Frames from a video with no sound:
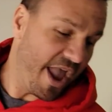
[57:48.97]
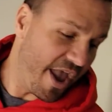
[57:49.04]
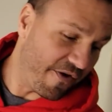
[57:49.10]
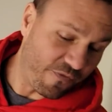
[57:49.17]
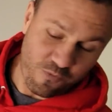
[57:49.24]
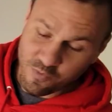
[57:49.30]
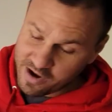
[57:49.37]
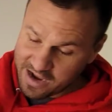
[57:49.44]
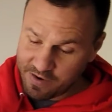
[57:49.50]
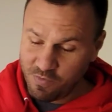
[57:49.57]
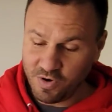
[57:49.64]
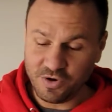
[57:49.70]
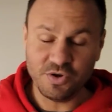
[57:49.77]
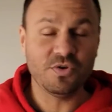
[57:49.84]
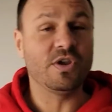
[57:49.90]
If we
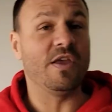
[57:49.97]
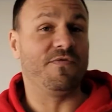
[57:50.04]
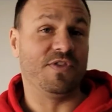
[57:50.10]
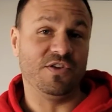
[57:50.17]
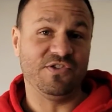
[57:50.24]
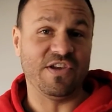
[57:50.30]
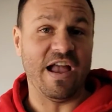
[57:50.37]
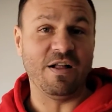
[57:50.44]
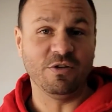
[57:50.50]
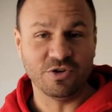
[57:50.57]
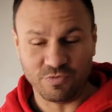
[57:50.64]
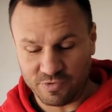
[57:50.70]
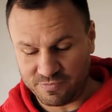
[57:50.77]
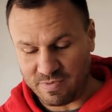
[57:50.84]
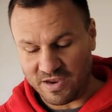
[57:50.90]
were, if this
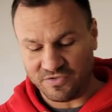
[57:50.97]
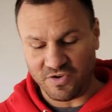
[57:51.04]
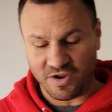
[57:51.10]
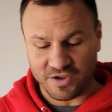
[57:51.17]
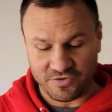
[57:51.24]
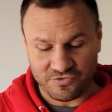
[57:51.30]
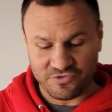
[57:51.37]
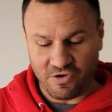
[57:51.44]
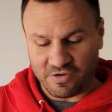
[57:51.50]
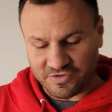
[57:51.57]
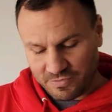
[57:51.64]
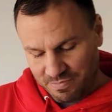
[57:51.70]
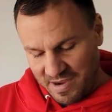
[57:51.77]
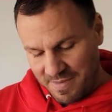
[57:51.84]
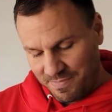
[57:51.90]
challenge was based on
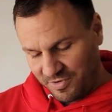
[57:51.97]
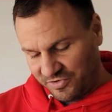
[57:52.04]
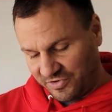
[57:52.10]
construction paper